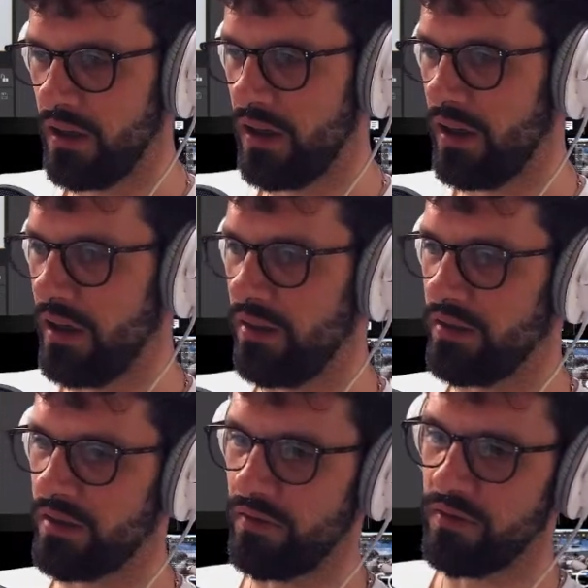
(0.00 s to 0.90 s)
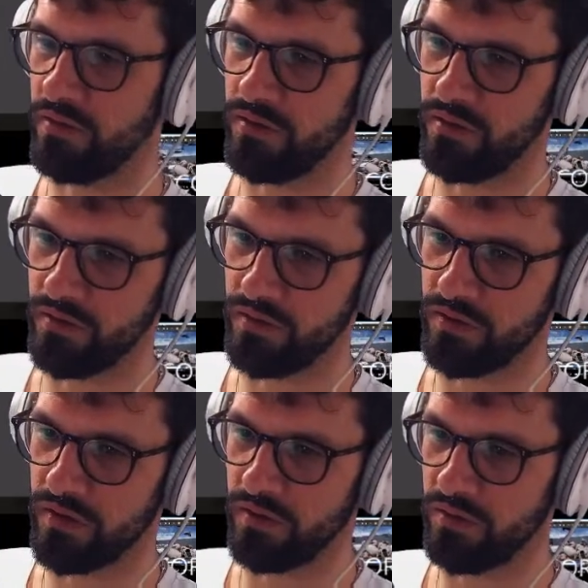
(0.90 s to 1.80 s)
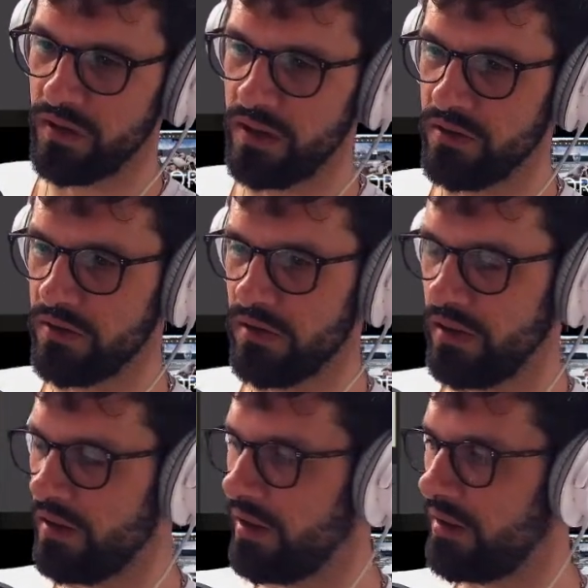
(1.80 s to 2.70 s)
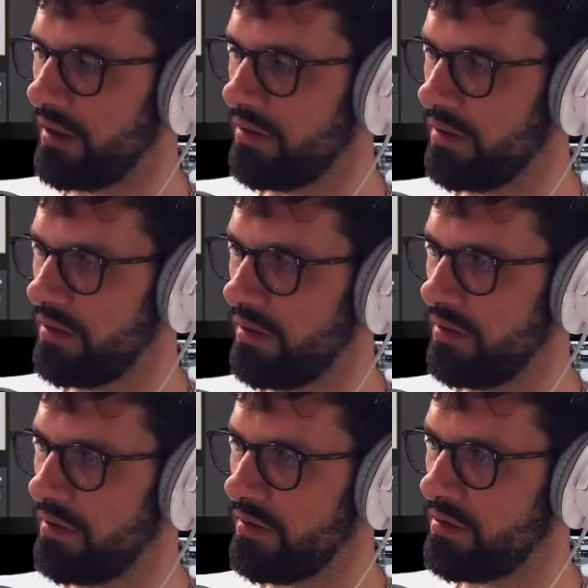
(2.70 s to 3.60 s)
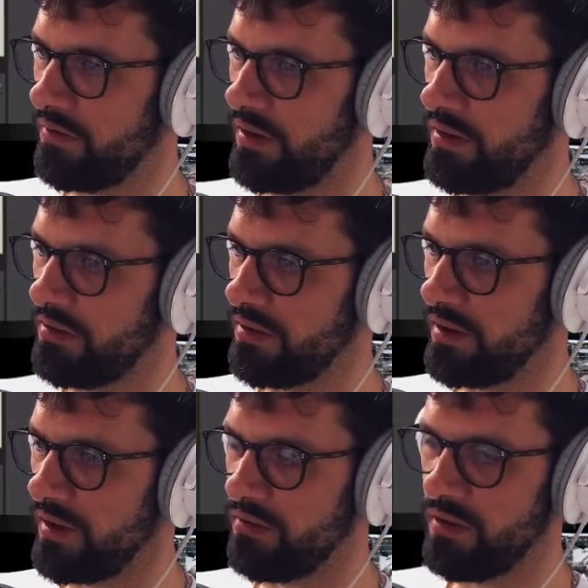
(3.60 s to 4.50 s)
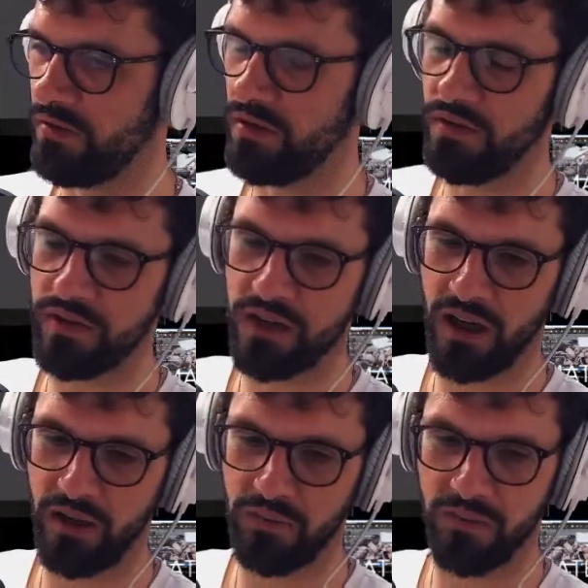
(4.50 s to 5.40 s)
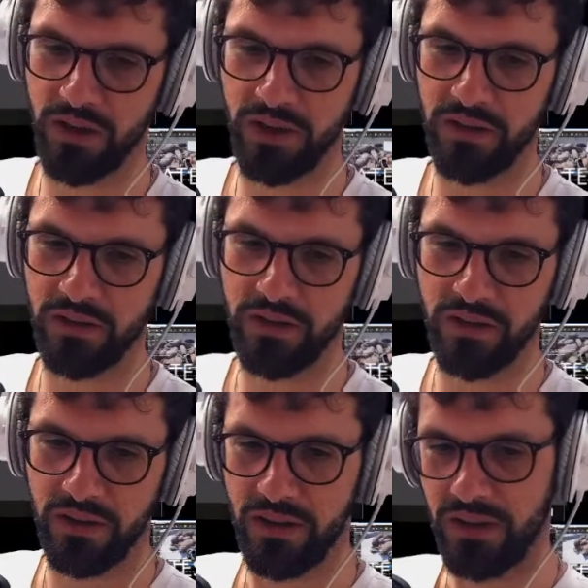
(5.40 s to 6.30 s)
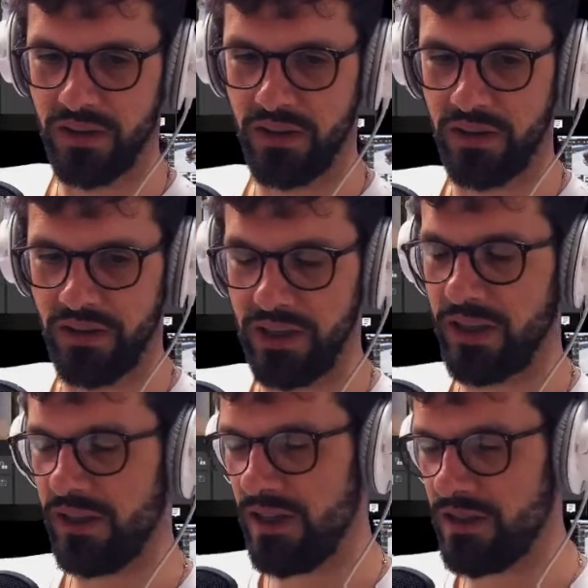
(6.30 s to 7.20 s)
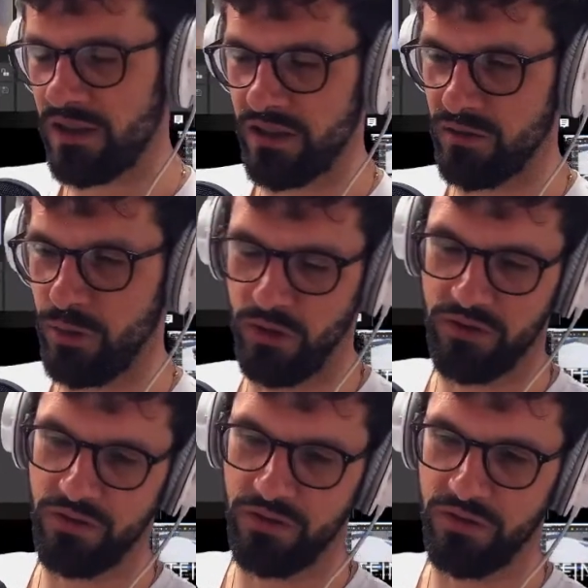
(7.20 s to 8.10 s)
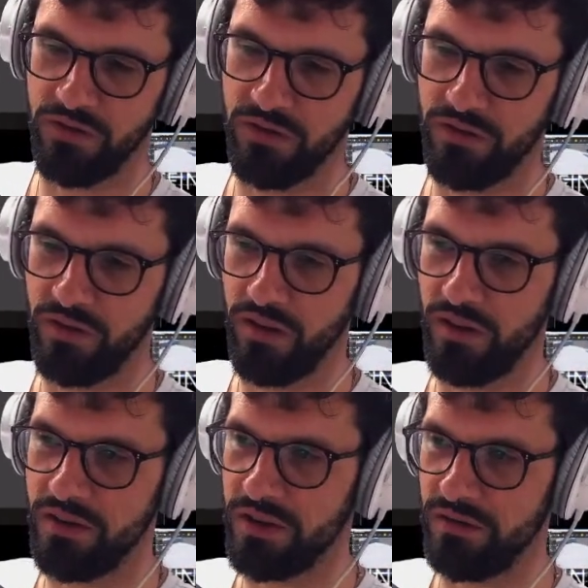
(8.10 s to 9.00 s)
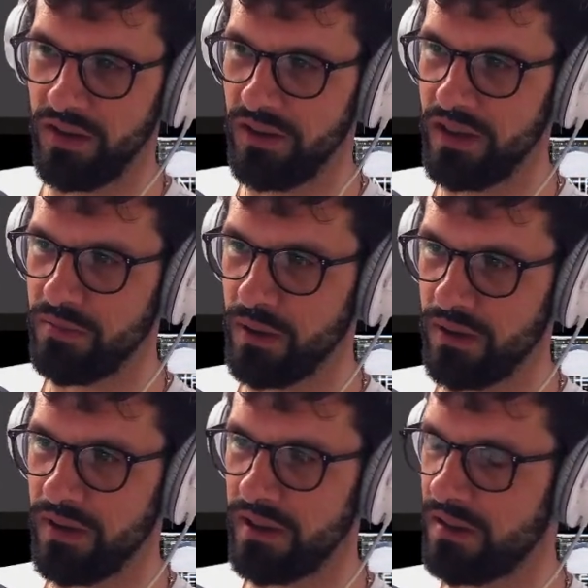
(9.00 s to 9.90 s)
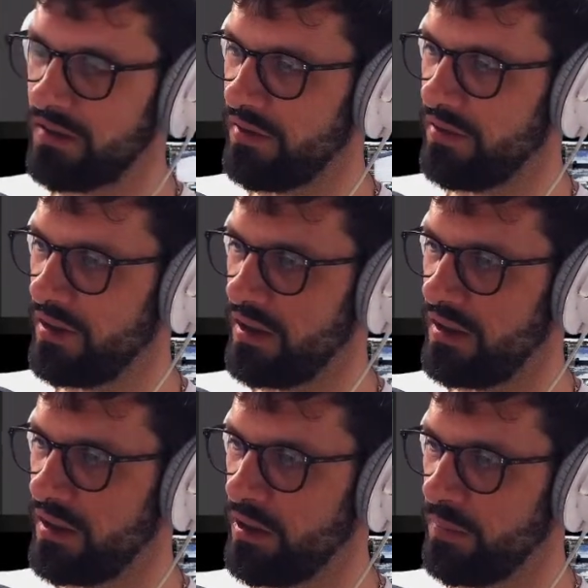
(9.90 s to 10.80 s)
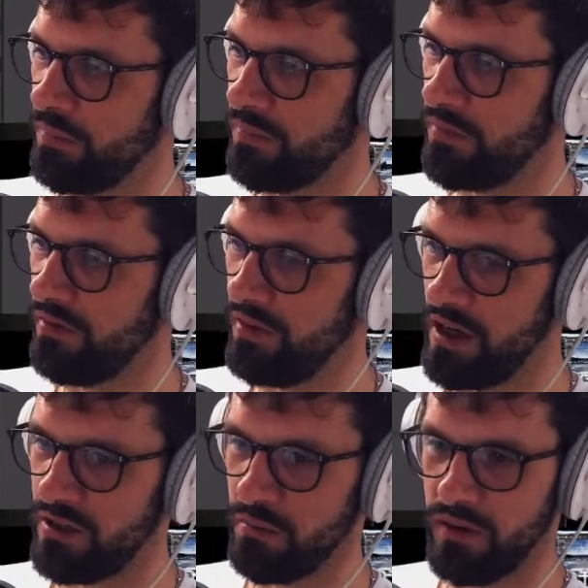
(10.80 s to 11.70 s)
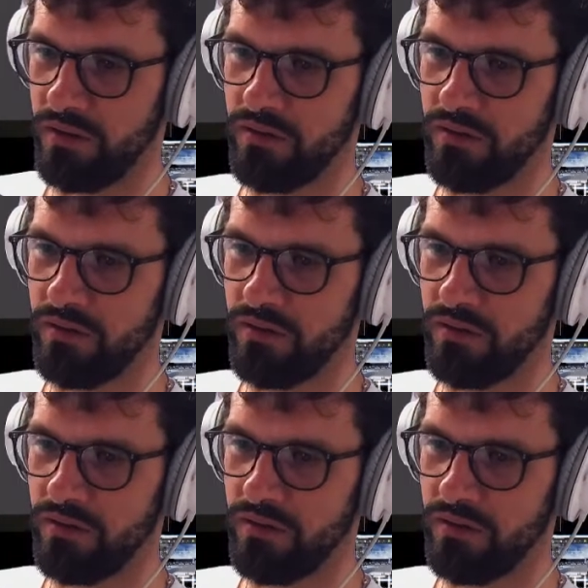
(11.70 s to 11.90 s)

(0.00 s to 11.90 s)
and the stuff you use in Houdini. So I think it's just very interesting. If you have the time and the inclination, I suppose, to learn several things, but I think it is definitely valuable.